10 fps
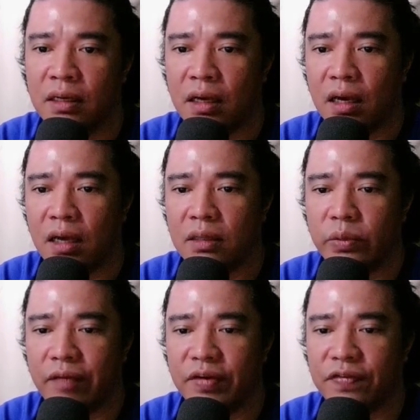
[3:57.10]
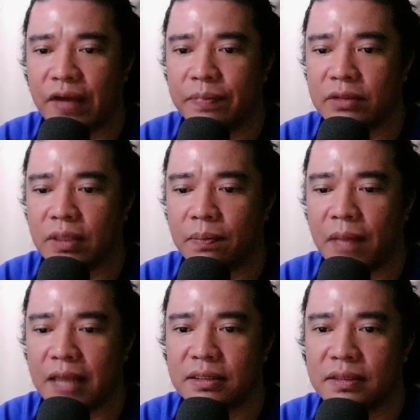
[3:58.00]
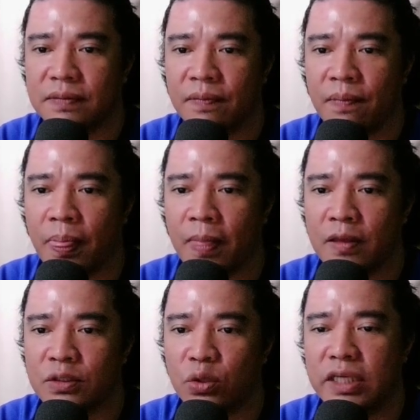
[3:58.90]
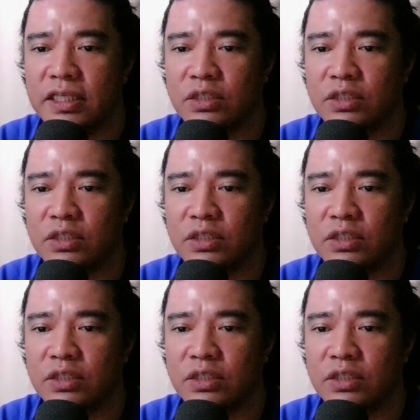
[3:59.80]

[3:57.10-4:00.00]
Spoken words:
And we have here 5,000 plus. So this is